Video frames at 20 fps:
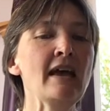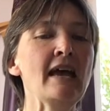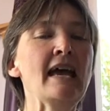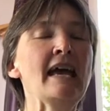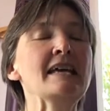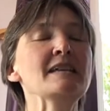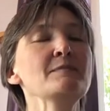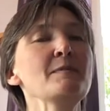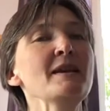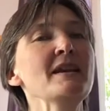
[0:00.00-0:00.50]

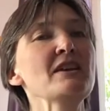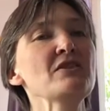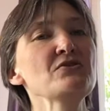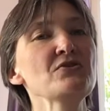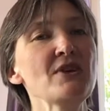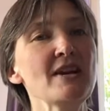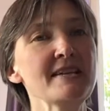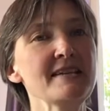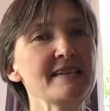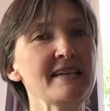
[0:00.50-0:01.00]
It's been
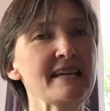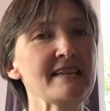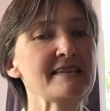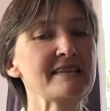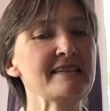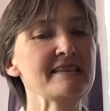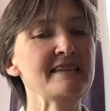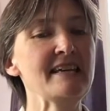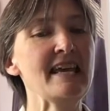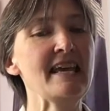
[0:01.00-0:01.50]
interesting
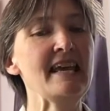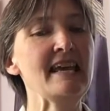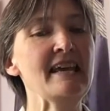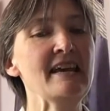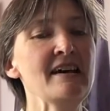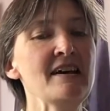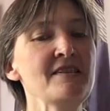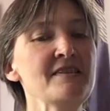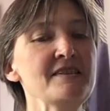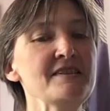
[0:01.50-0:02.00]
to see
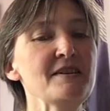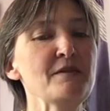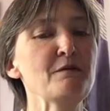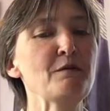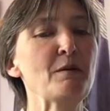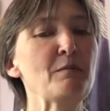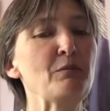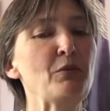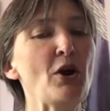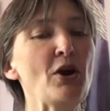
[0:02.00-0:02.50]
the
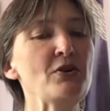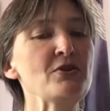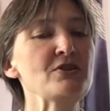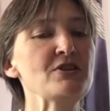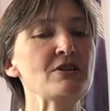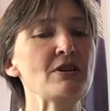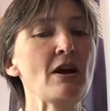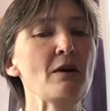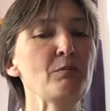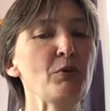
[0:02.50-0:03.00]
different
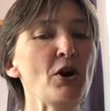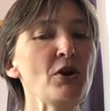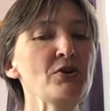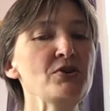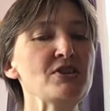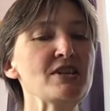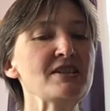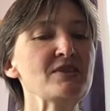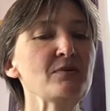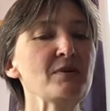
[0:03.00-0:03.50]

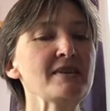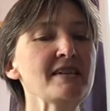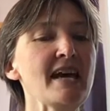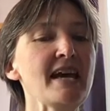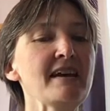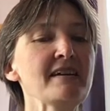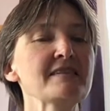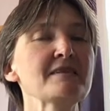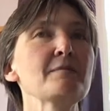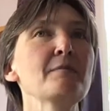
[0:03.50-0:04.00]
approaches we
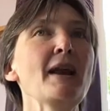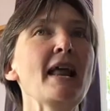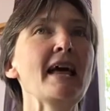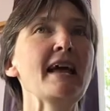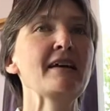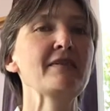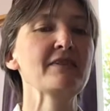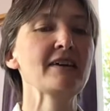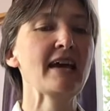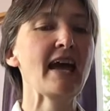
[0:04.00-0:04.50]
take to
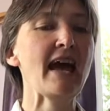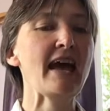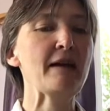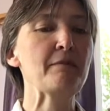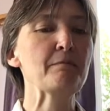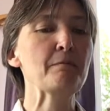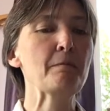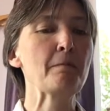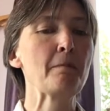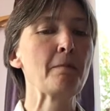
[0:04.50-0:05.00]
playing the
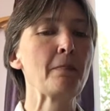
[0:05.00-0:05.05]
game.